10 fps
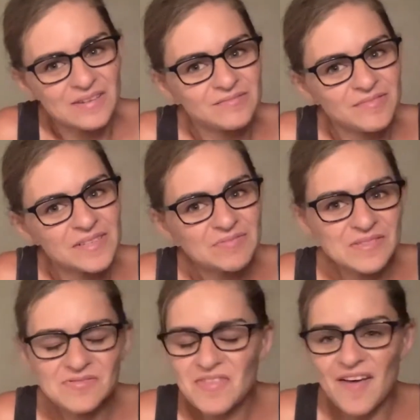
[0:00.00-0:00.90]
makes me
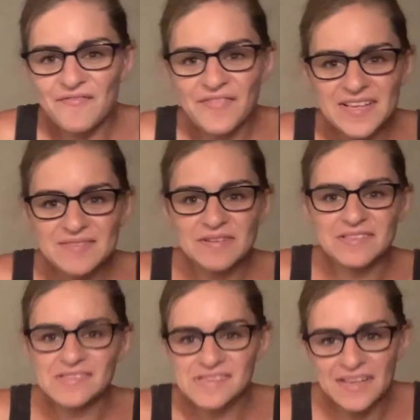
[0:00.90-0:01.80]
do that face because
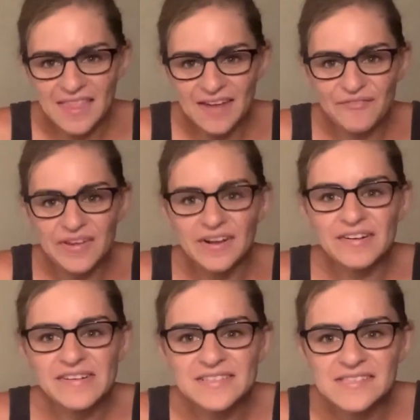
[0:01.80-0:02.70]
it's like that
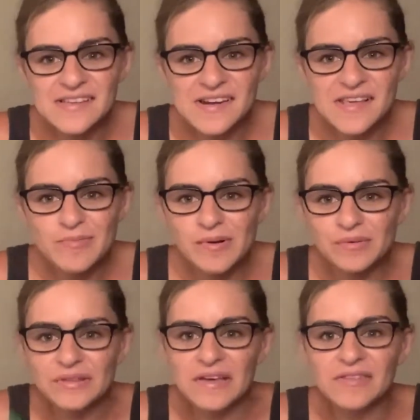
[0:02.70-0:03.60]
vinegar acidity, but
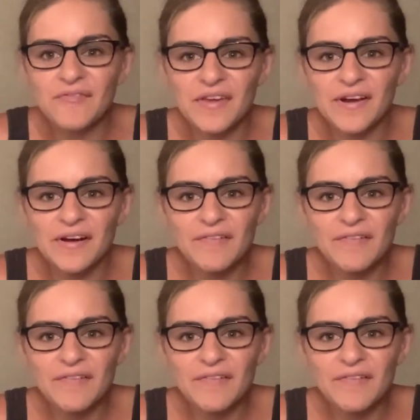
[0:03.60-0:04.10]
without the vinegar